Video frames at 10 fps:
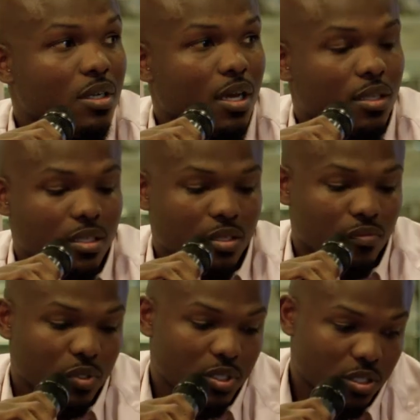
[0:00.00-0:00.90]
I think if
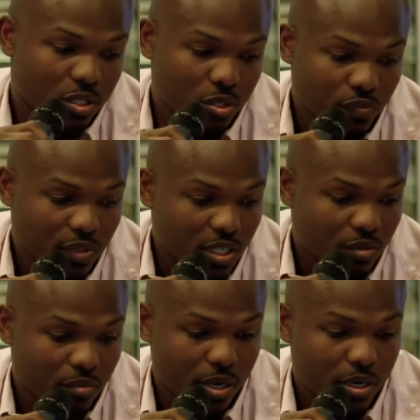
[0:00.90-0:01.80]
you get the youth
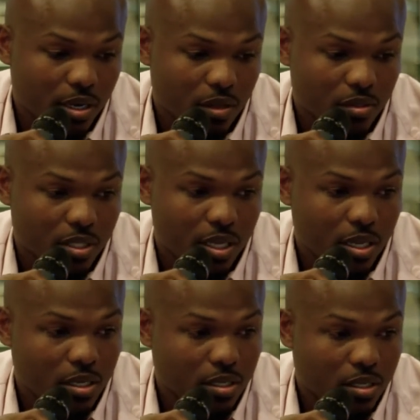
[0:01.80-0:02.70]
thinking right out the
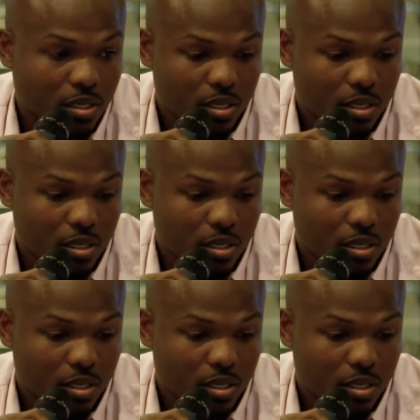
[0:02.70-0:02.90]
gate,